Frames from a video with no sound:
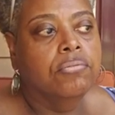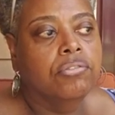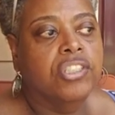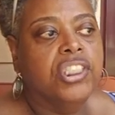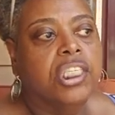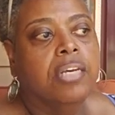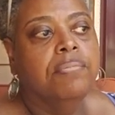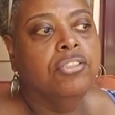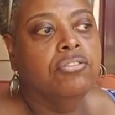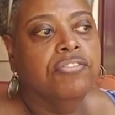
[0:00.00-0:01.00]
Tracey K
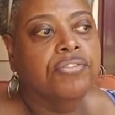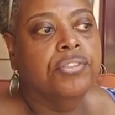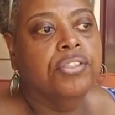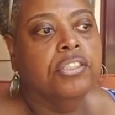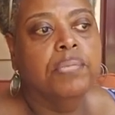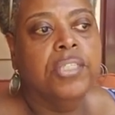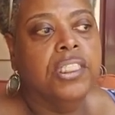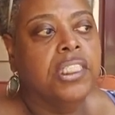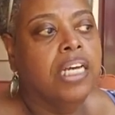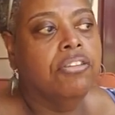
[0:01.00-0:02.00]
Mitchell and Friends. But
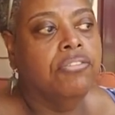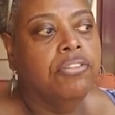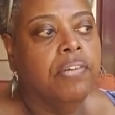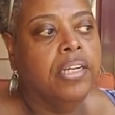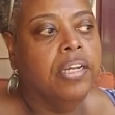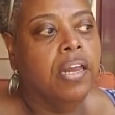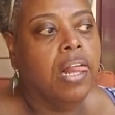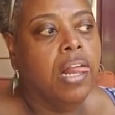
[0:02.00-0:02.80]
it's not on here right now.